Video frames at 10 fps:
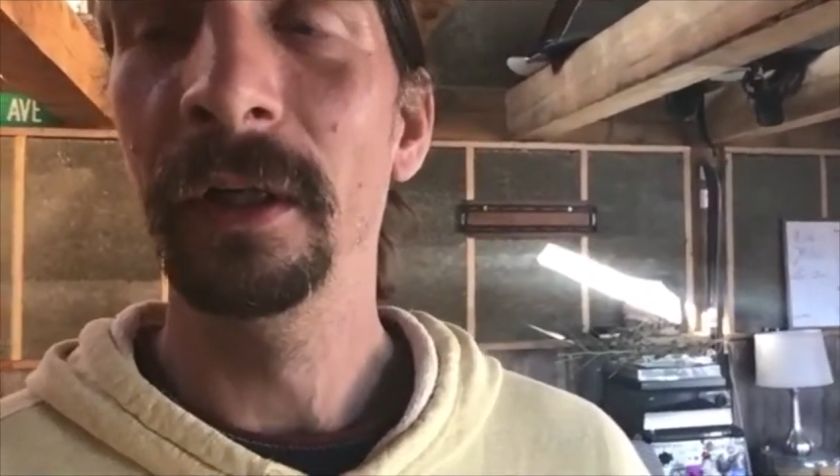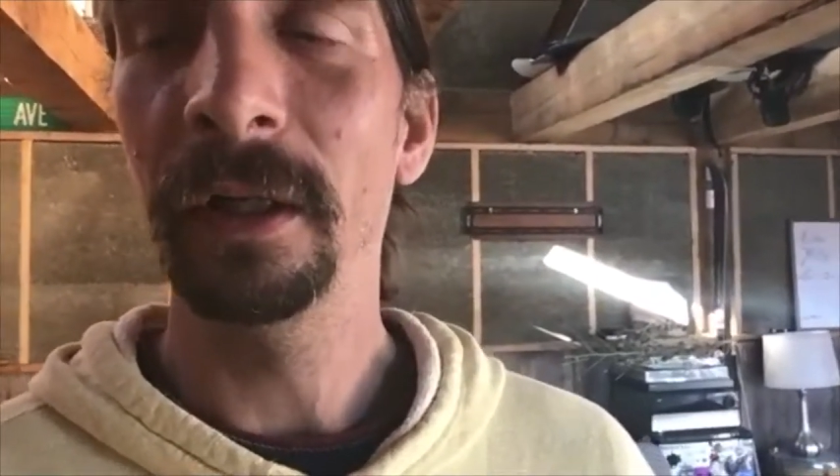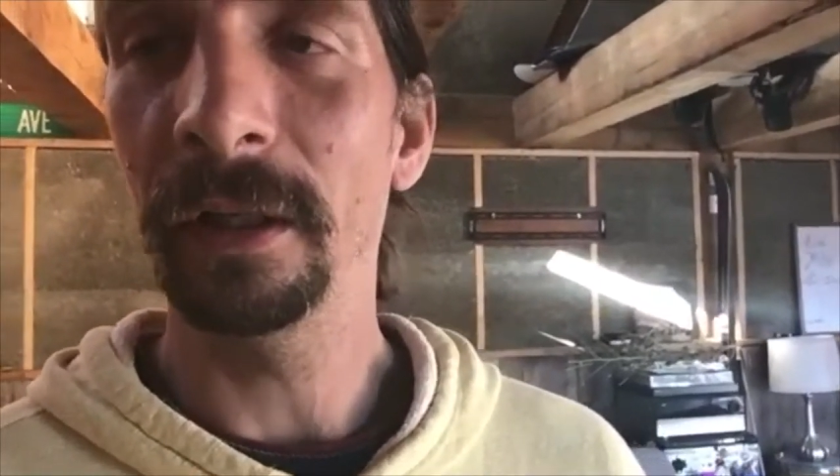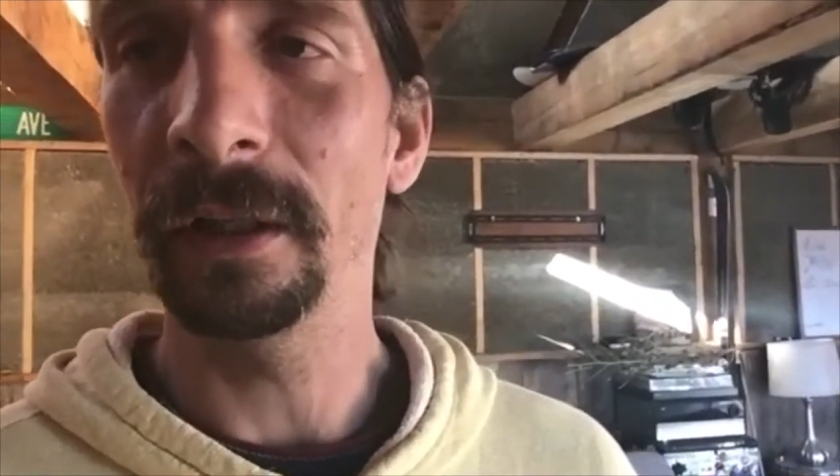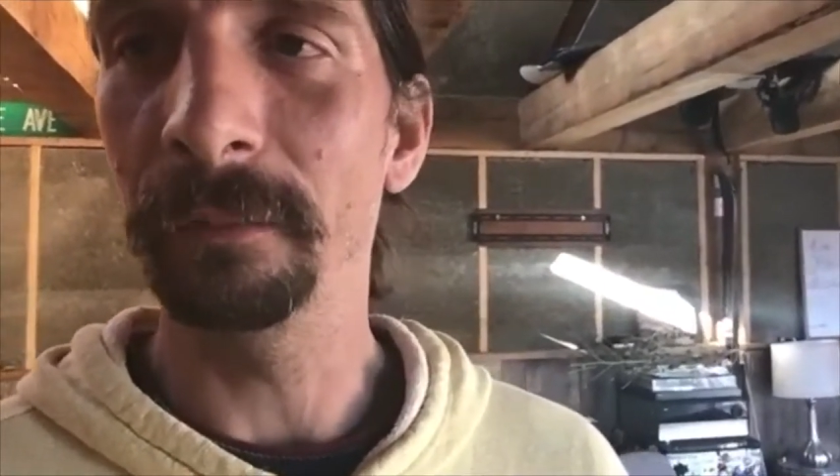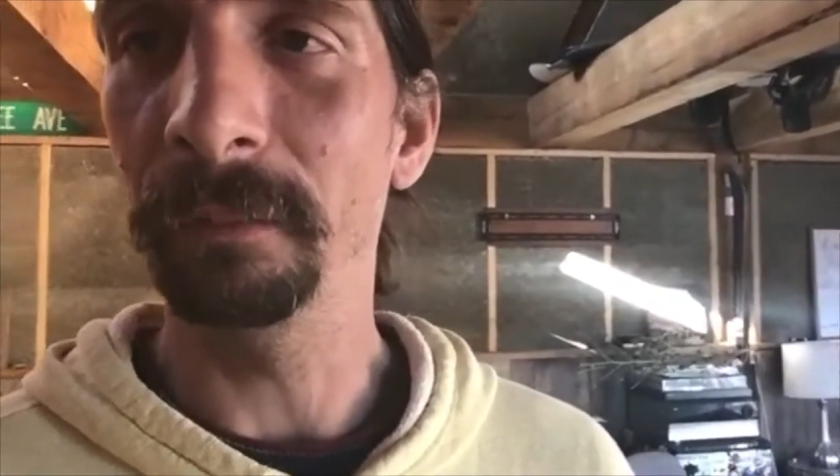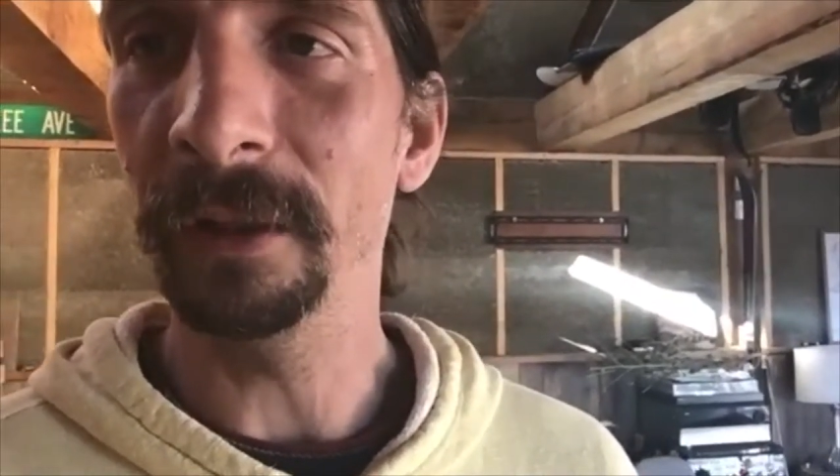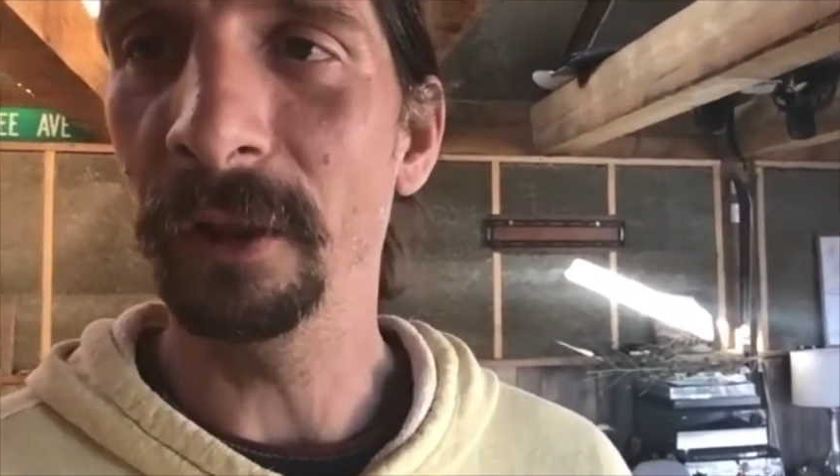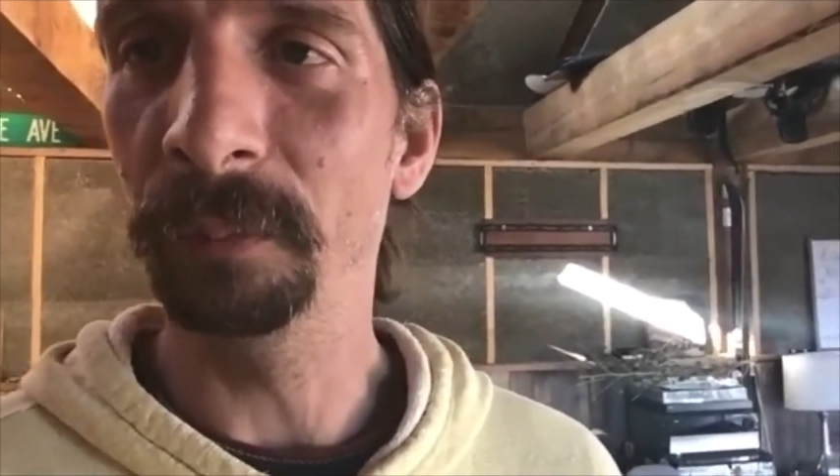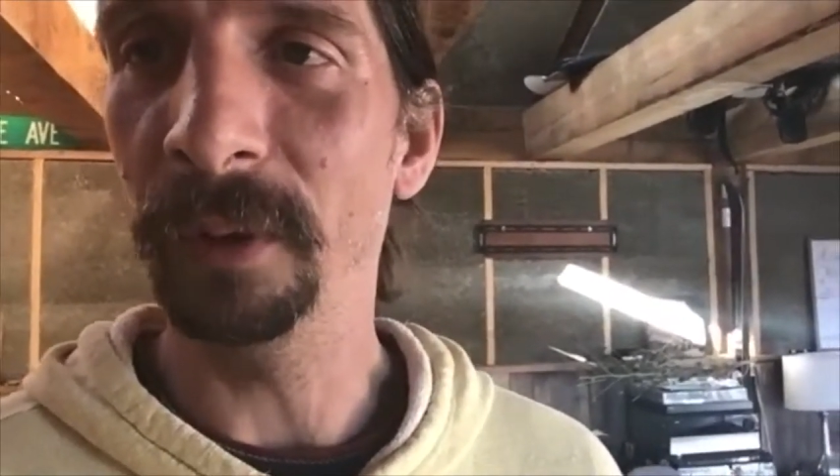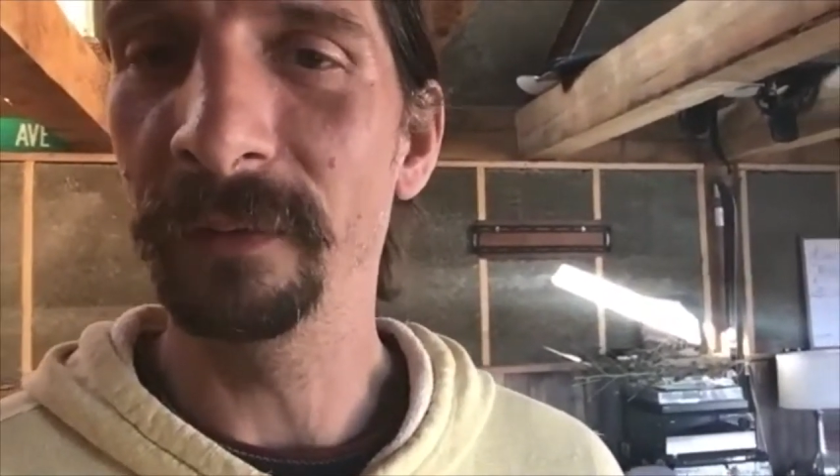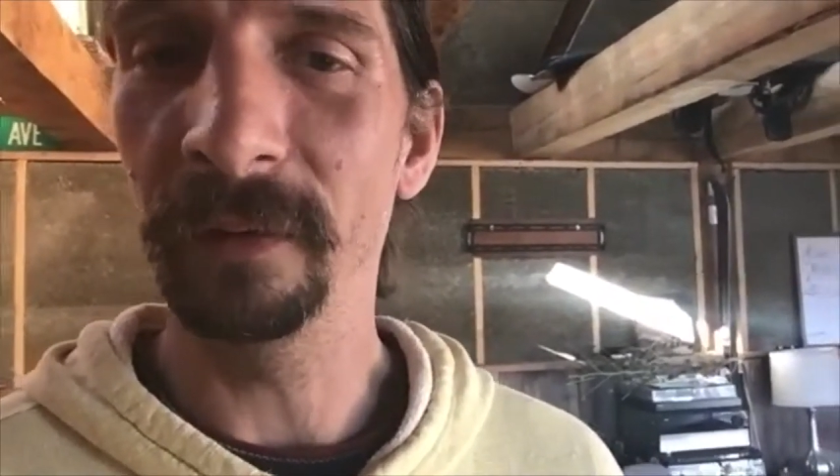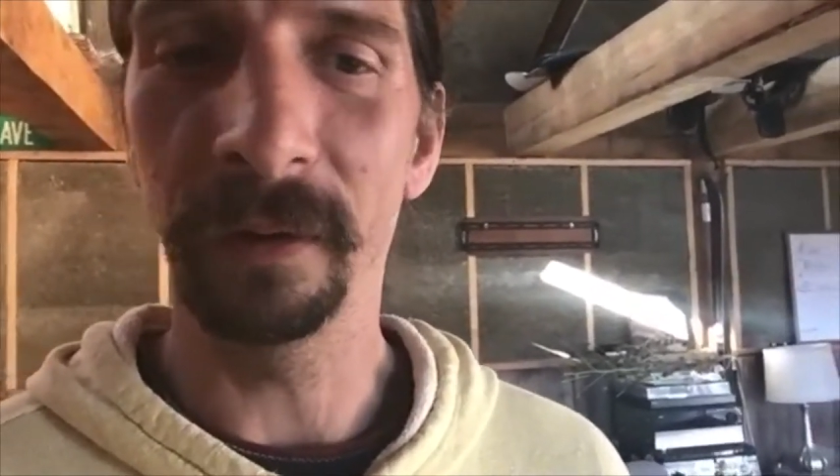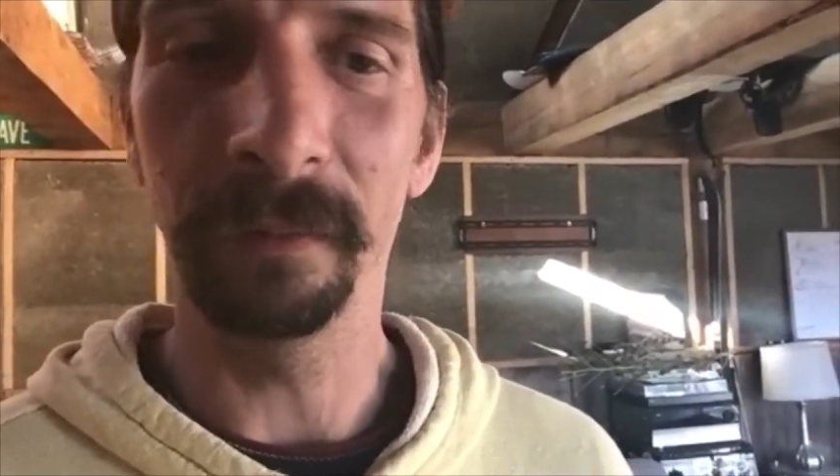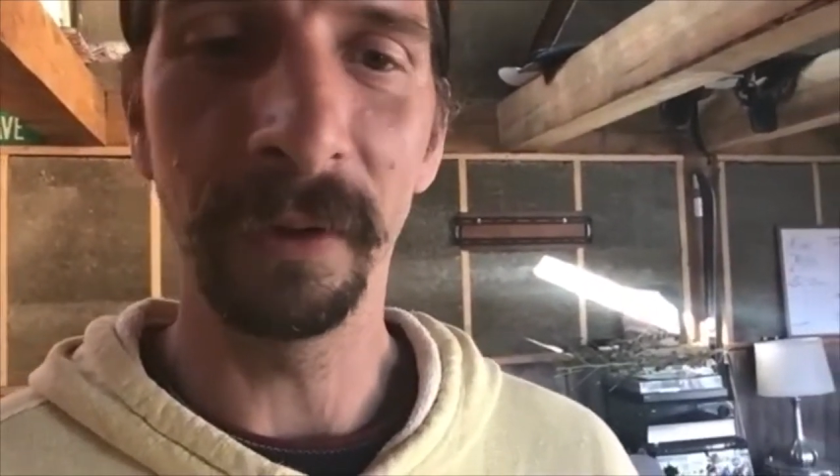You know, but,
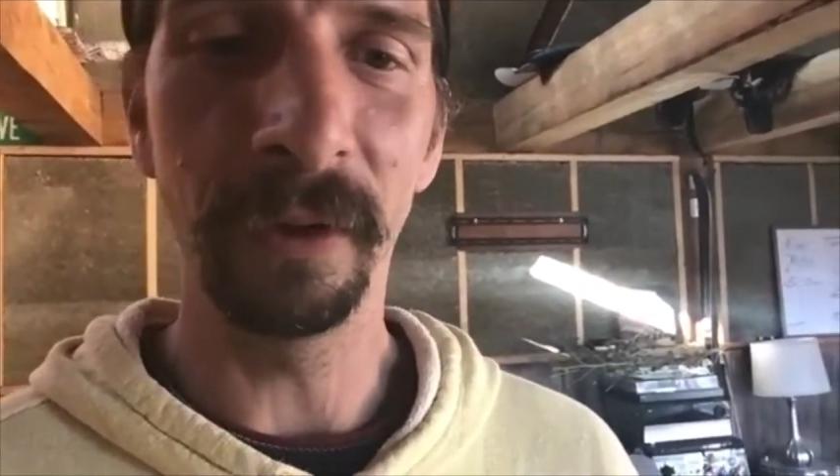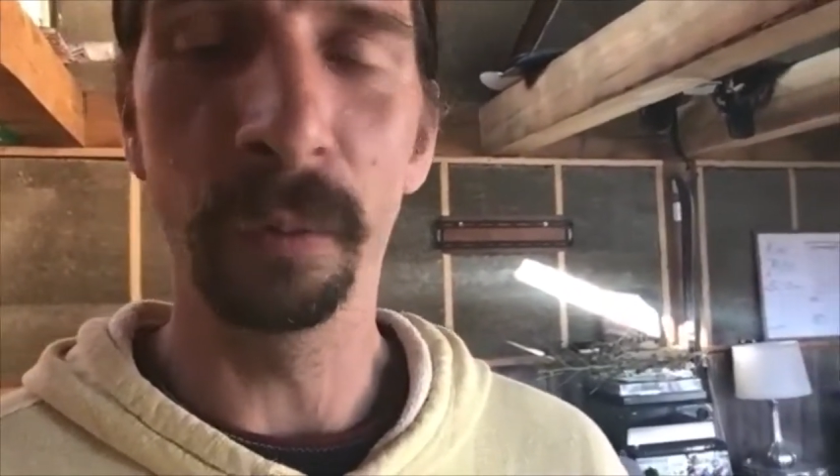you know,